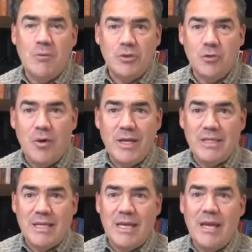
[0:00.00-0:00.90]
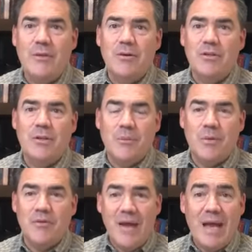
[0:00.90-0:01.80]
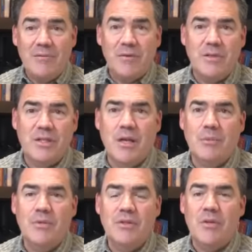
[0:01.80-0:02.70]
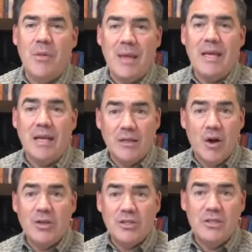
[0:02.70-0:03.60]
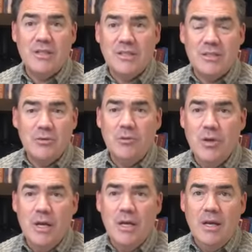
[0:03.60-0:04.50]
We're joining together to provide for this couple so that they can launch this new